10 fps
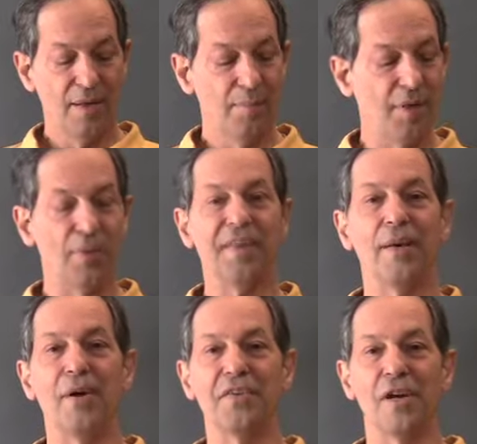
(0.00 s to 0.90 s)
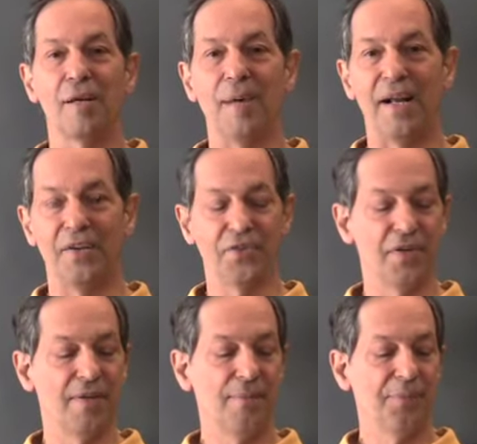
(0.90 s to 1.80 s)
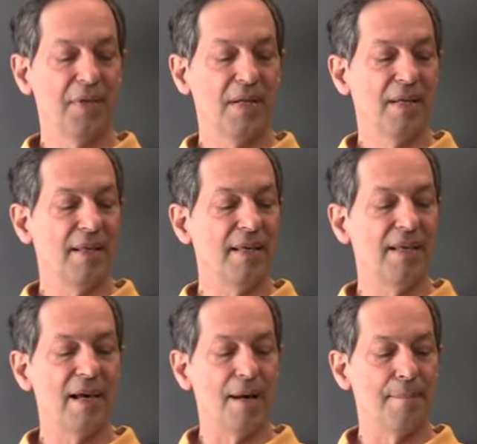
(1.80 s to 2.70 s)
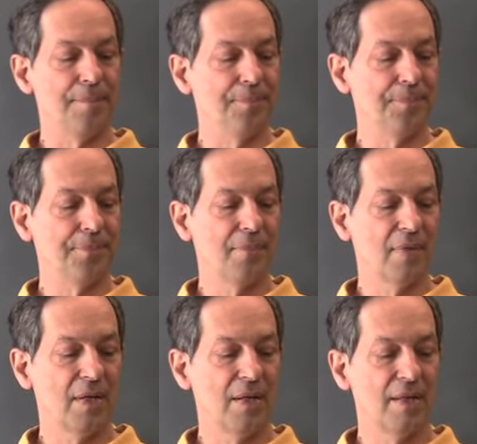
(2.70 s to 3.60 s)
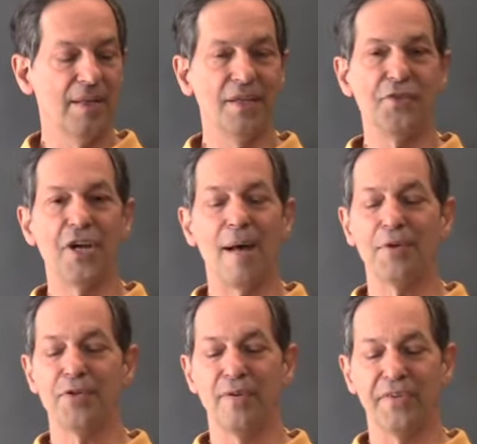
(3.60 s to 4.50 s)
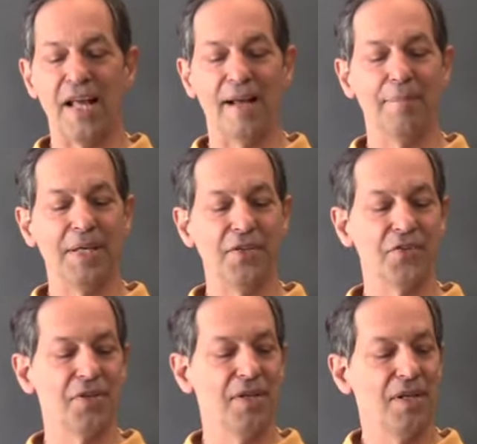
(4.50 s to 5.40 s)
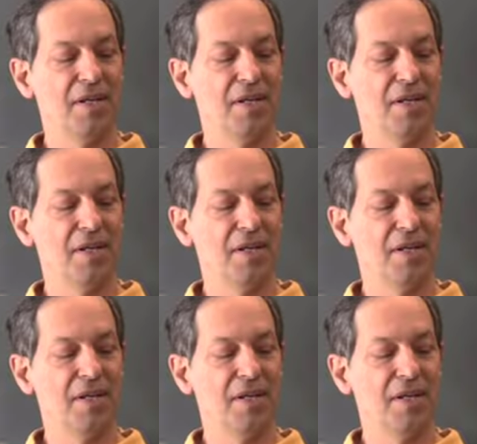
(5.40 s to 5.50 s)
But one thing I want to talk about is the geometry of a neck means